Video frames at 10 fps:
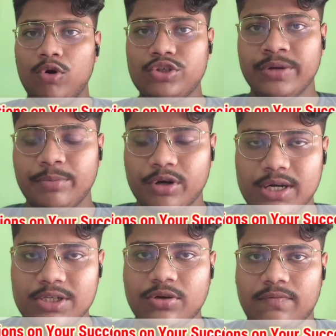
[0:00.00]
Most
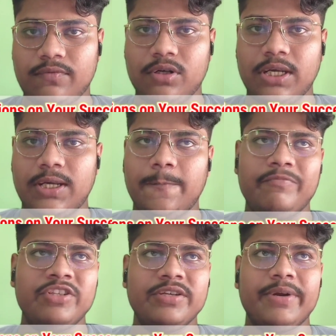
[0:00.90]
important stuff for
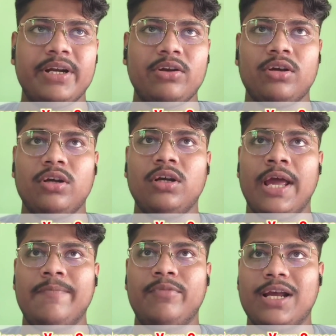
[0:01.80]
a GPET or
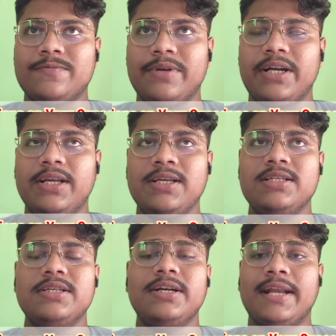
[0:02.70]
NIPER aspirant
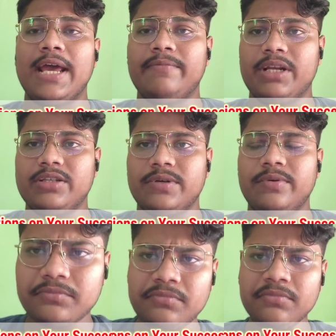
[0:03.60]
is time
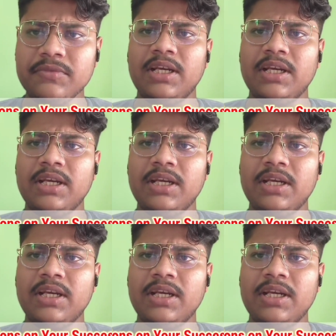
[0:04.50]
management, because